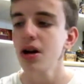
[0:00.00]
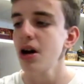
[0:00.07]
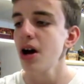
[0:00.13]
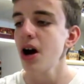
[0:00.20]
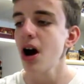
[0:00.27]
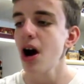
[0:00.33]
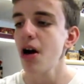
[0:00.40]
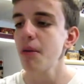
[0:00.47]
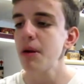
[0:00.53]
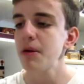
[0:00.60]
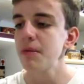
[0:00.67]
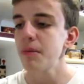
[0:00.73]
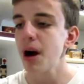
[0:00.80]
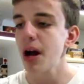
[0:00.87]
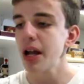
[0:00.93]

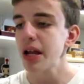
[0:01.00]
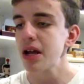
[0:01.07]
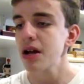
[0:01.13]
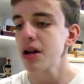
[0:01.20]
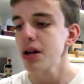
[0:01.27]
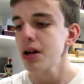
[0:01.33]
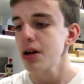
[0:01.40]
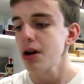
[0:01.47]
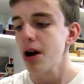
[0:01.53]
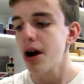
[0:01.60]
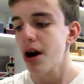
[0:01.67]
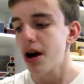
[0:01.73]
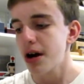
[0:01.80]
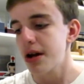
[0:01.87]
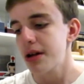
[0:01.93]
my,
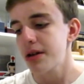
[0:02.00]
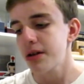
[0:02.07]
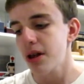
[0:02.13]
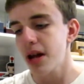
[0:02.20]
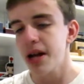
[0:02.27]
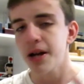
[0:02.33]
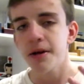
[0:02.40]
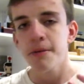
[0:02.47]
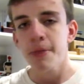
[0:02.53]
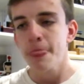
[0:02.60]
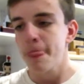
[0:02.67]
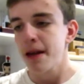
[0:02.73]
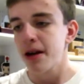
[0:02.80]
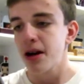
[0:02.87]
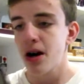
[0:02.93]

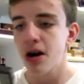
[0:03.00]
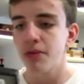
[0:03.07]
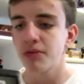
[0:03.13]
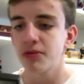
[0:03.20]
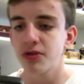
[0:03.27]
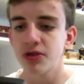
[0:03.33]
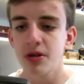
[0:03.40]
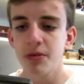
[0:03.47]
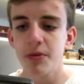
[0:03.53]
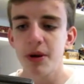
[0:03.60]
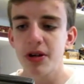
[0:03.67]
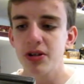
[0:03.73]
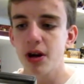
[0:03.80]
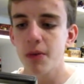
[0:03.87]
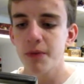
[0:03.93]
some of my
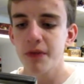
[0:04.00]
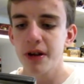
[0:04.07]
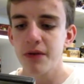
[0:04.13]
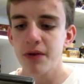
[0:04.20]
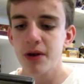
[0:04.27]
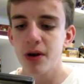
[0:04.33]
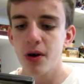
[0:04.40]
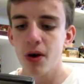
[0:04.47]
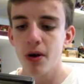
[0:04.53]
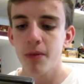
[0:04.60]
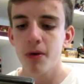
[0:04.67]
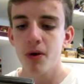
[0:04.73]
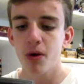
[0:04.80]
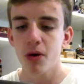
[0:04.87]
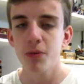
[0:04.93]
top favorite
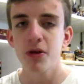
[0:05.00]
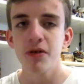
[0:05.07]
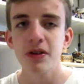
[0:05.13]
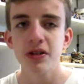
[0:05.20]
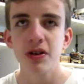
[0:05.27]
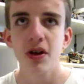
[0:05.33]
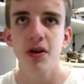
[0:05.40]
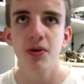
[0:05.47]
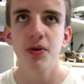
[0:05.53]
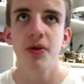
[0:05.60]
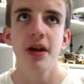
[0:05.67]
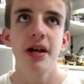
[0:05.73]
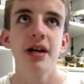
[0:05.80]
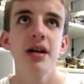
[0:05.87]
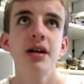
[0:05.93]
horror movies, along with
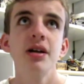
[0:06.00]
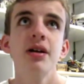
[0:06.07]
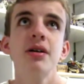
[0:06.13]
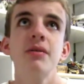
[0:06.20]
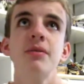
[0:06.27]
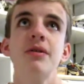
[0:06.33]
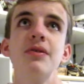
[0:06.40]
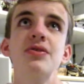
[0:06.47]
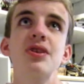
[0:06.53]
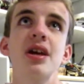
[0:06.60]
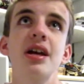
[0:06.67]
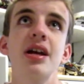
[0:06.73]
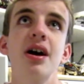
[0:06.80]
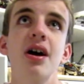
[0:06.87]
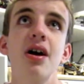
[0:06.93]
like movies
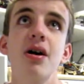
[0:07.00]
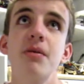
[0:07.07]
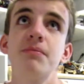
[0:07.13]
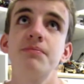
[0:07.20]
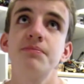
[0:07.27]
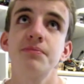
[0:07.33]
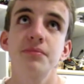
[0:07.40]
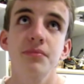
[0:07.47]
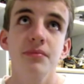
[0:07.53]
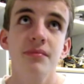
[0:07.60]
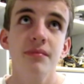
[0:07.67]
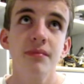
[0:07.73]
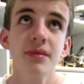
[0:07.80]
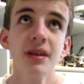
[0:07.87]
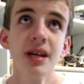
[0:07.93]
like
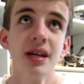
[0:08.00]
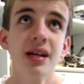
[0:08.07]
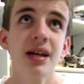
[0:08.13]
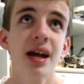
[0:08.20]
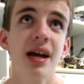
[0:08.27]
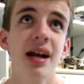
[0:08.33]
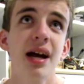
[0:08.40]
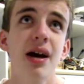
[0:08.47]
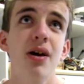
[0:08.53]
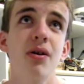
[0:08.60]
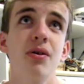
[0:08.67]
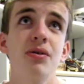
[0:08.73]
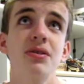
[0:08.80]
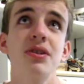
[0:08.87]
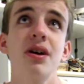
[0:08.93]
Get
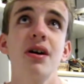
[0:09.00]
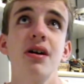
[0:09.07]
Out,